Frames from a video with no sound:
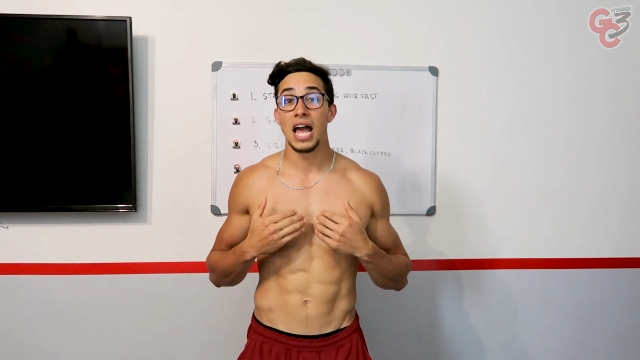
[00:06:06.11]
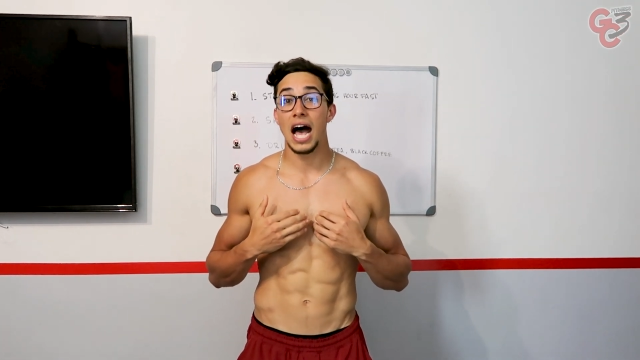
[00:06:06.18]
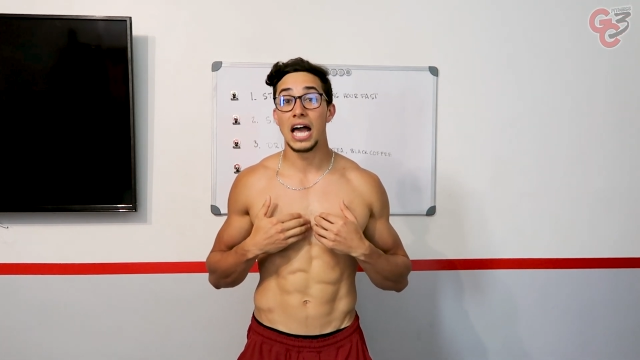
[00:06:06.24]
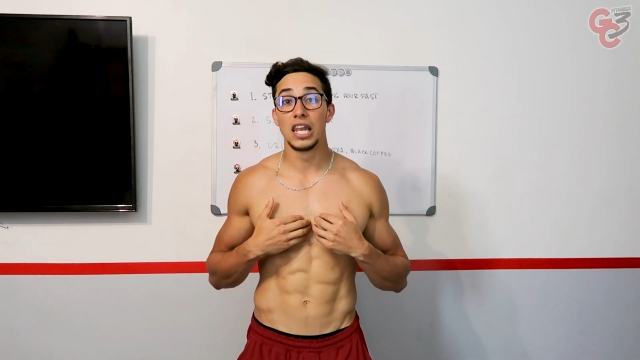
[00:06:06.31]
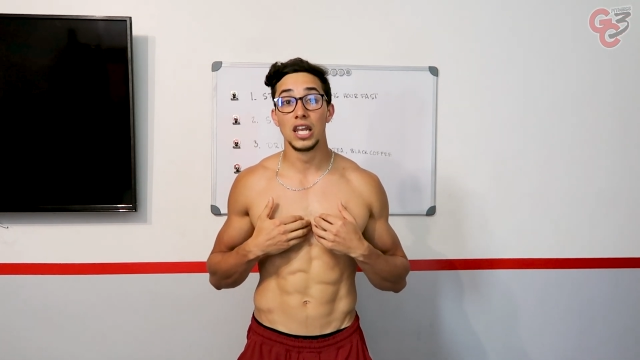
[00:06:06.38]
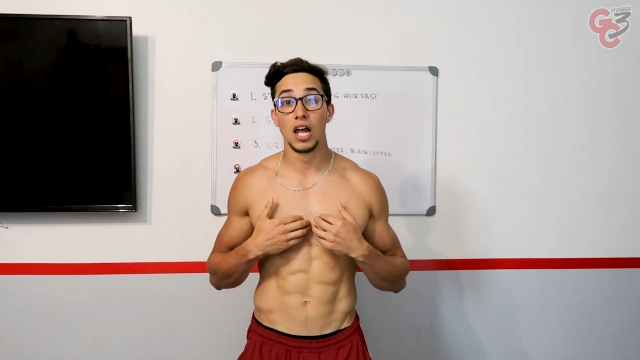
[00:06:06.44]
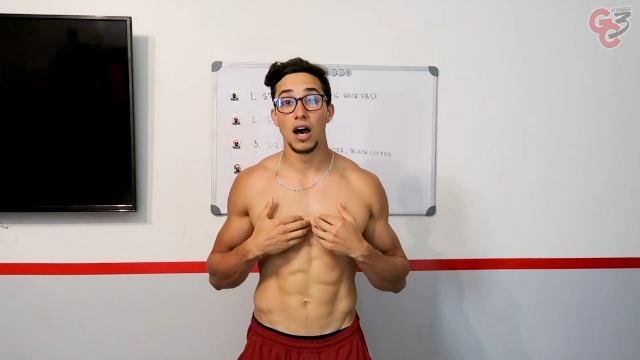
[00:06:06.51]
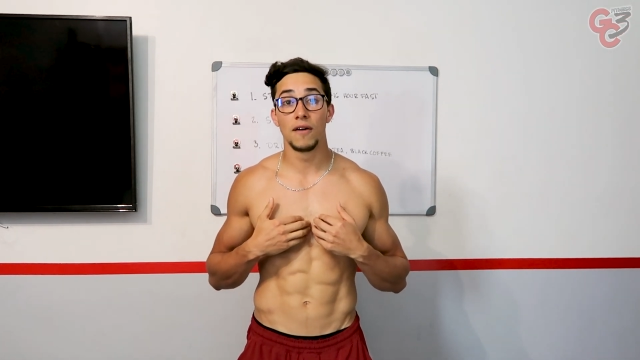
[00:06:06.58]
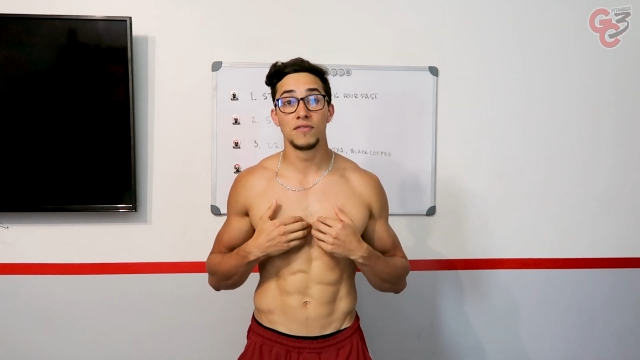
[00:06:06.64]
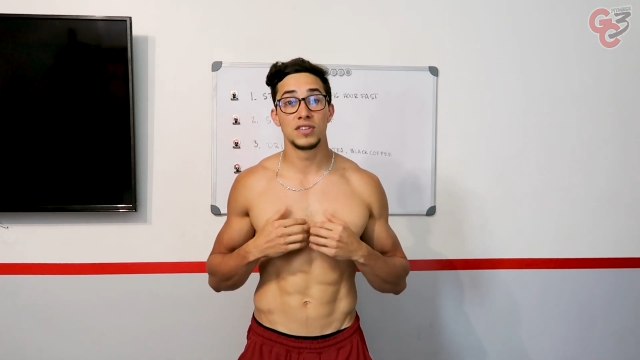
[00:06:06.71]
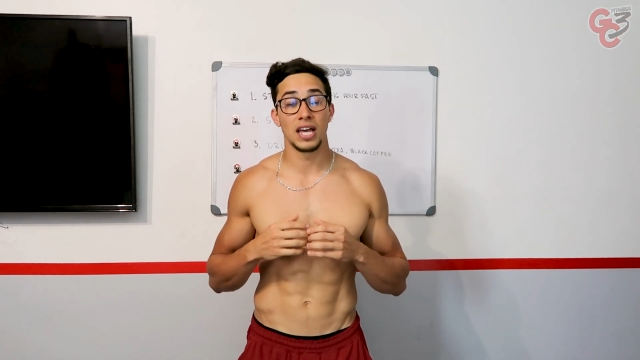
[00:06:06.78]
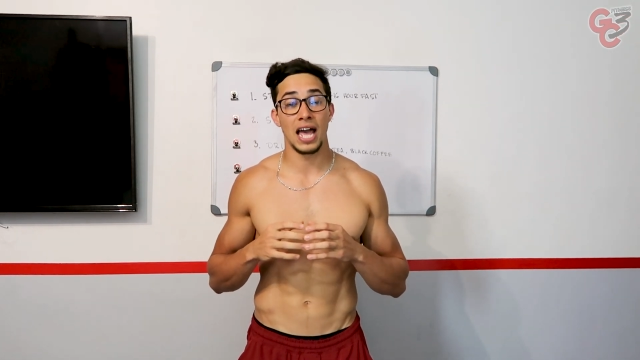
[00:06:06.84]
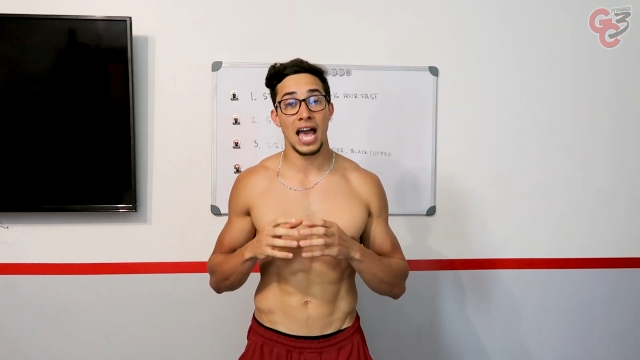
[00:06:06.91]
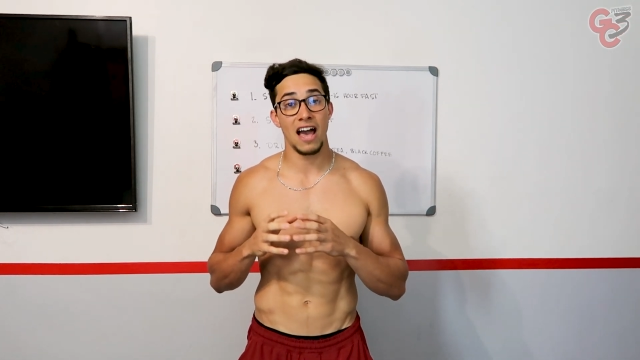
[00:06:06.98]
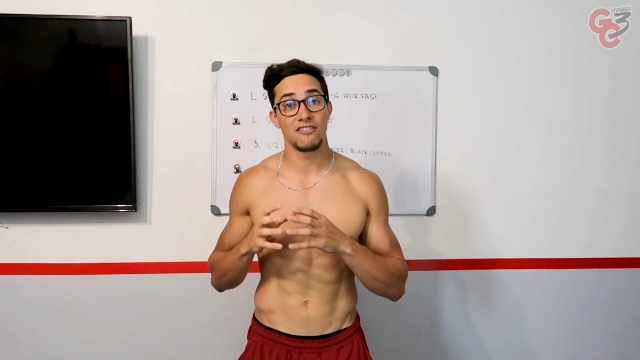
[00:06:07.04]
I love
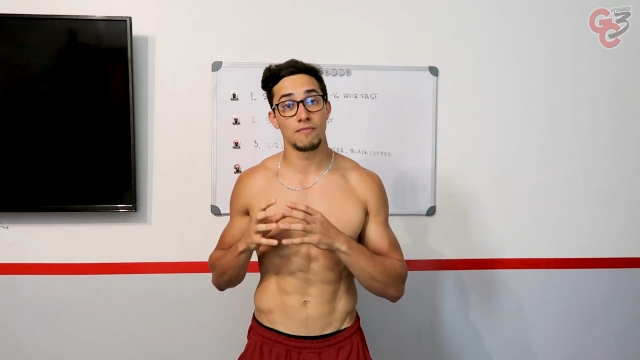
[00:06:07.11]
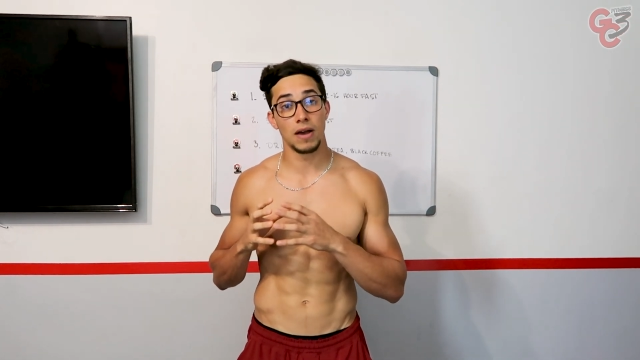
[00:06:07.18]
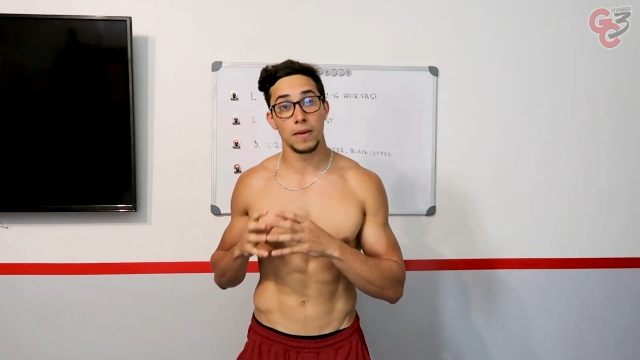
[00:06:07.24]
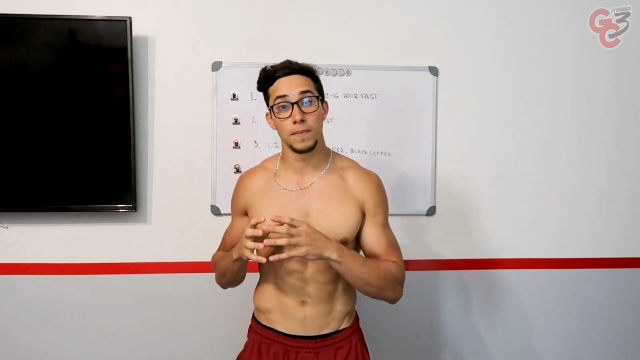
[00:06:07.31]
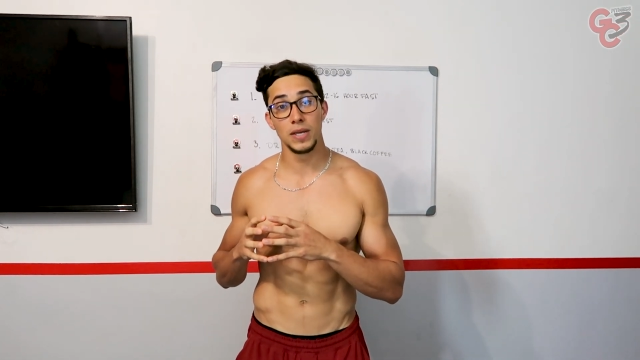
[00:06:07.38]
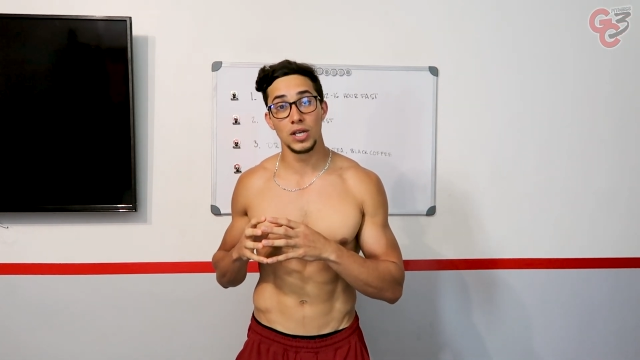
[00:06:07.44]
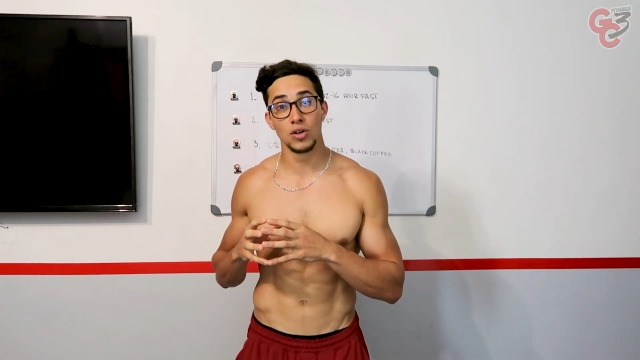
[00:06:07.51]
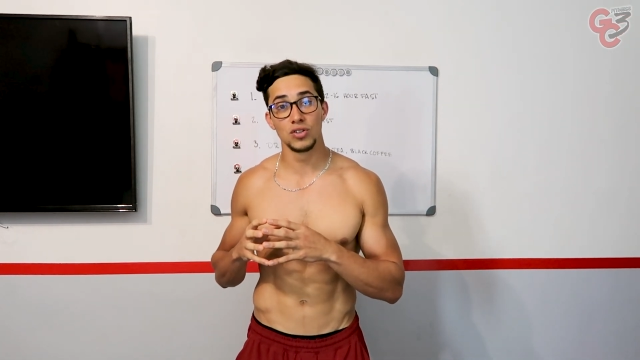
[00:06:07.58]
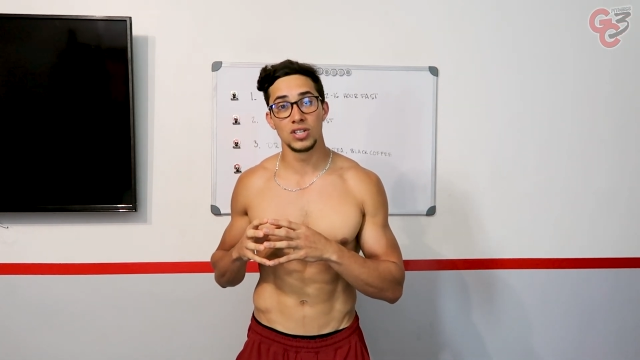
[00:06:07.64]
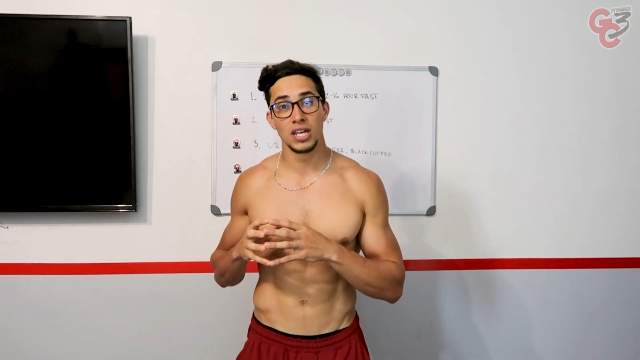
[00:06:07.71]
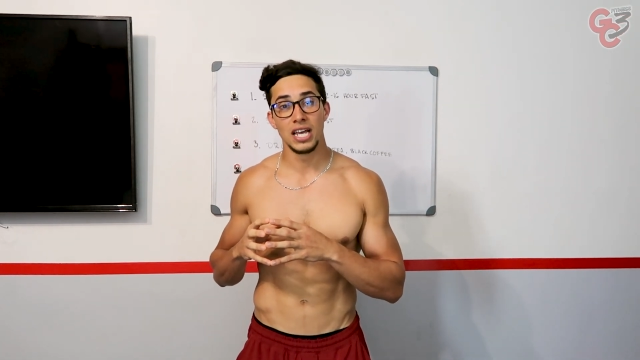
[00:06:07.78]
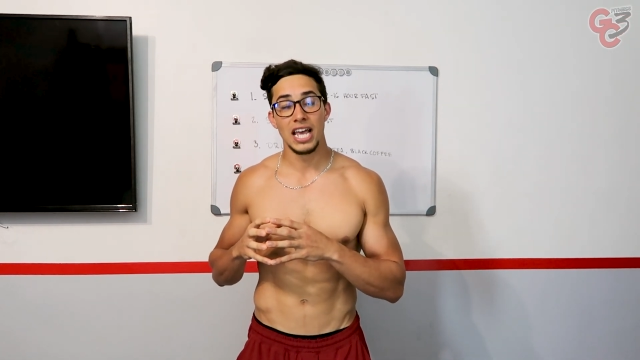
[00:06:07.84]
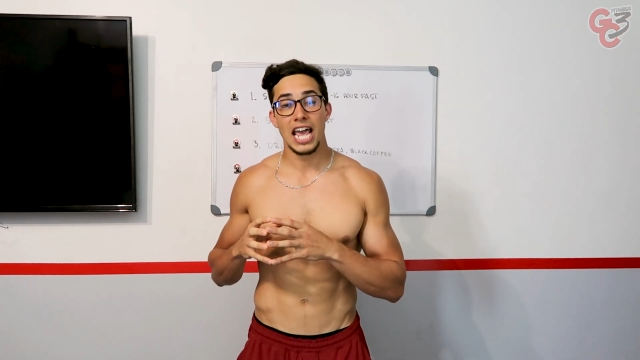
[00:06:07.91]
to have my meals